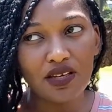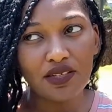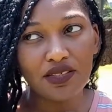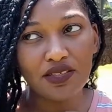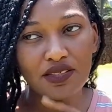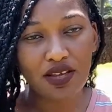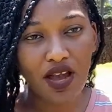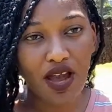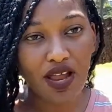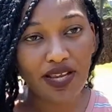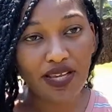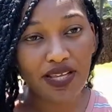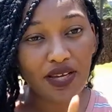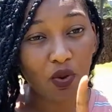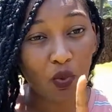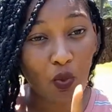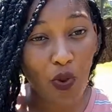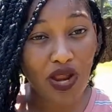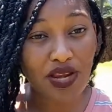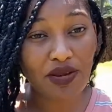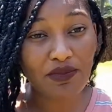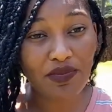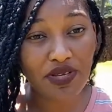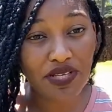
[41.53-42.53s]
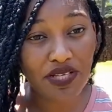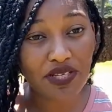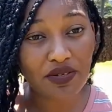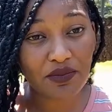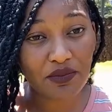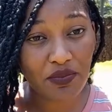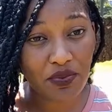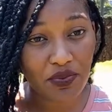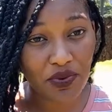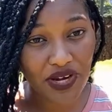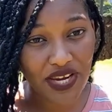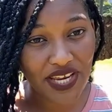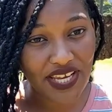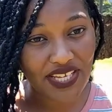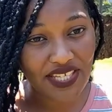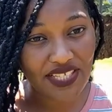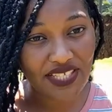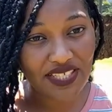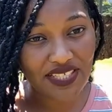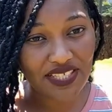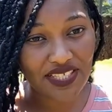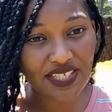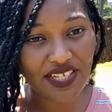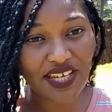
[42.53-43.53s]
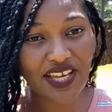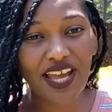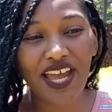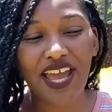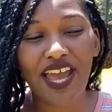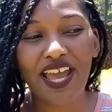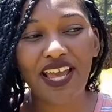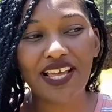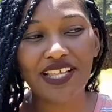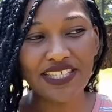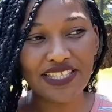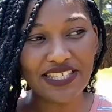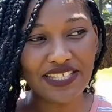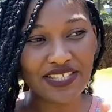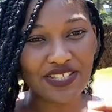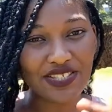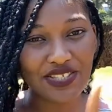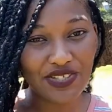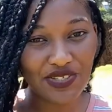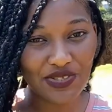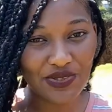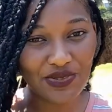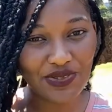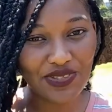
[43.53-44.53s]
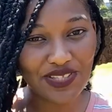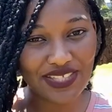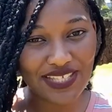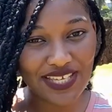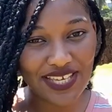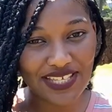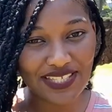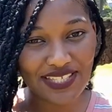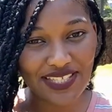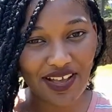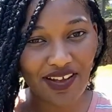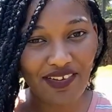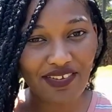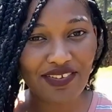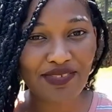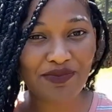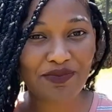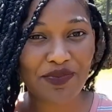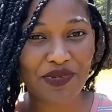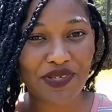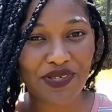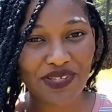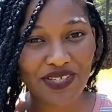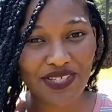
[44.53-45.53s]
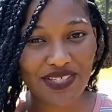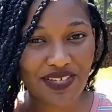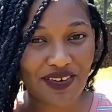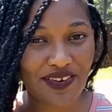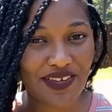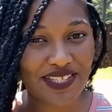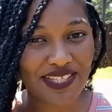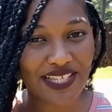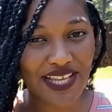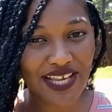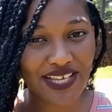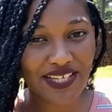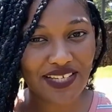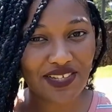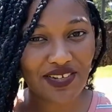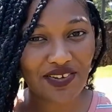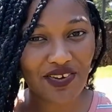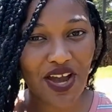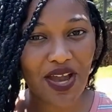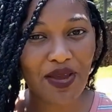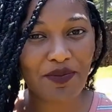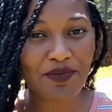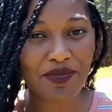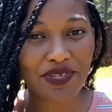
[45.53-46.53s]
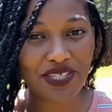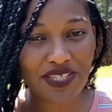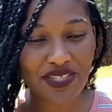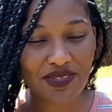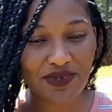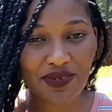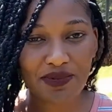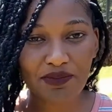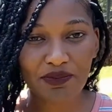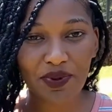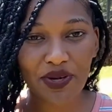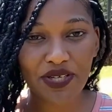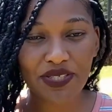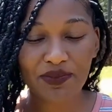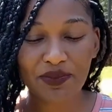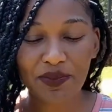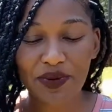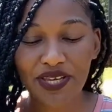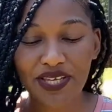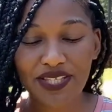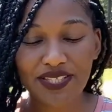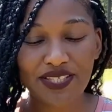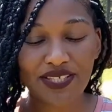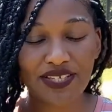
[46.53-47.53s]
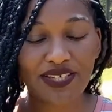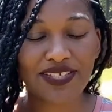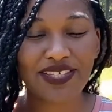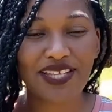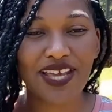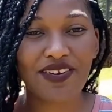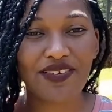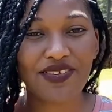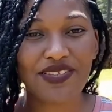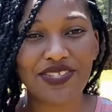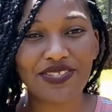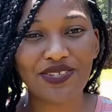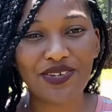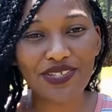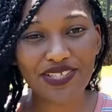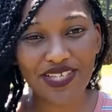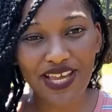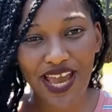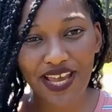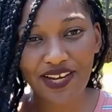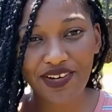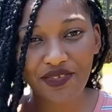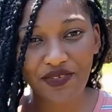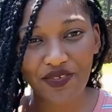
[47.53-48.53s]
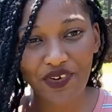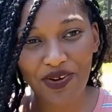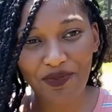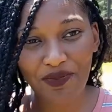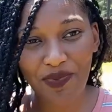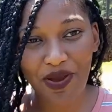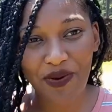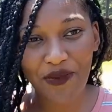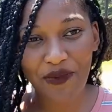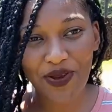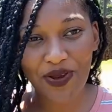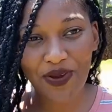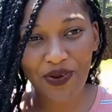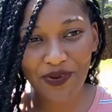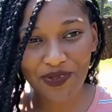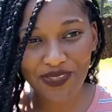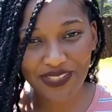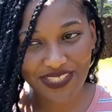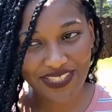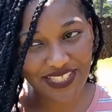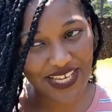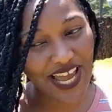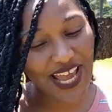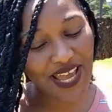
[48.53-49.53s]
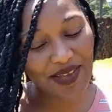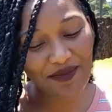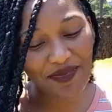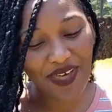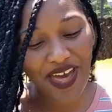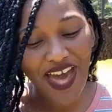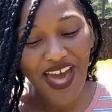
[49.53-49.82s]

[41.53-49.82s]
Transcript: darling 1 million braid to do this hairstyle because I was like, I miss doing box braids because I was so tired of wearing my wig all the time.